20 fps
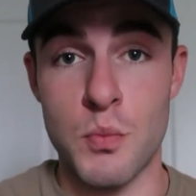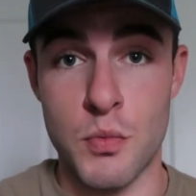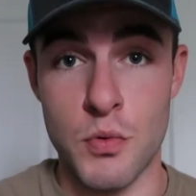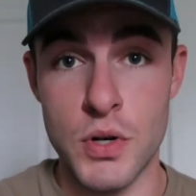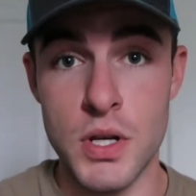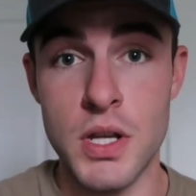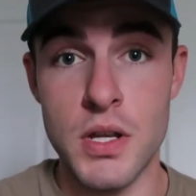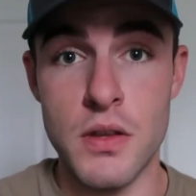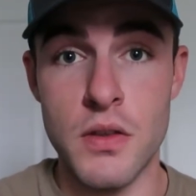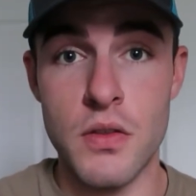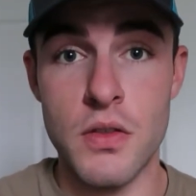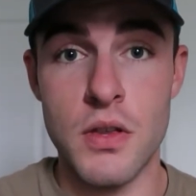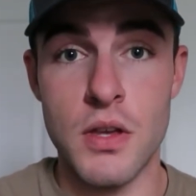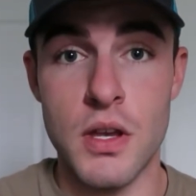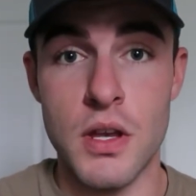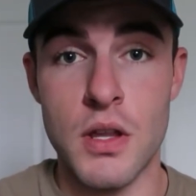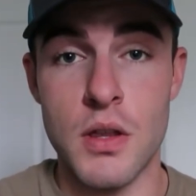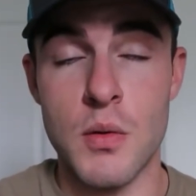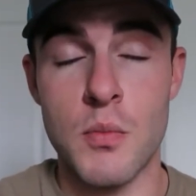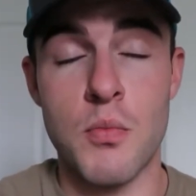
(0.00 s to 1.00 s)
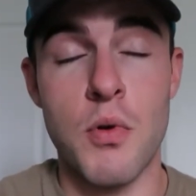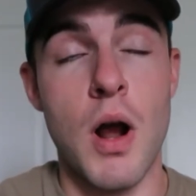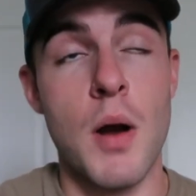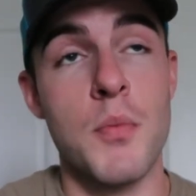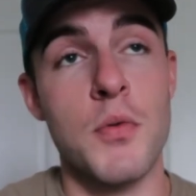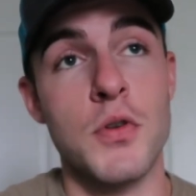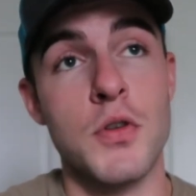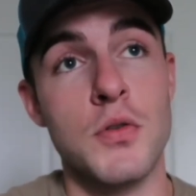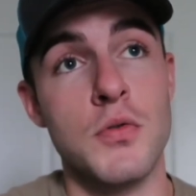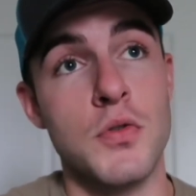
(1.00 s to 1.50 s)
breathe and the
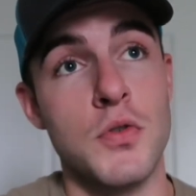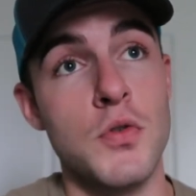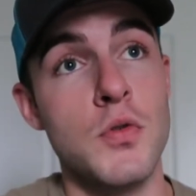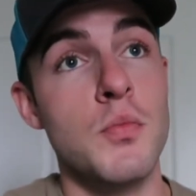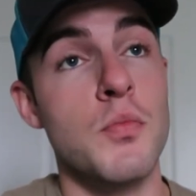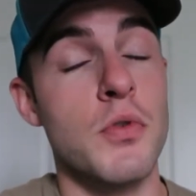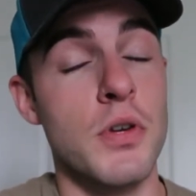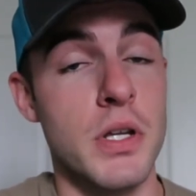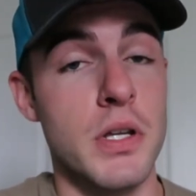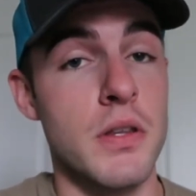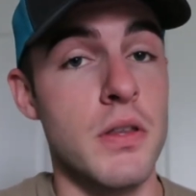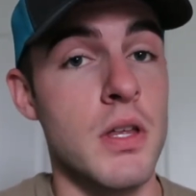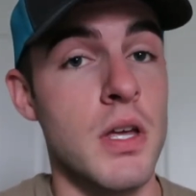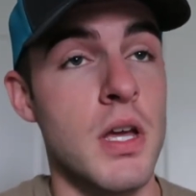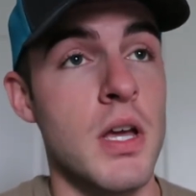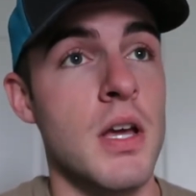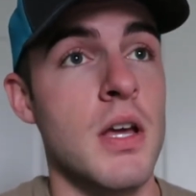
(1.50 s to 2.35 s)
proper you do breathe,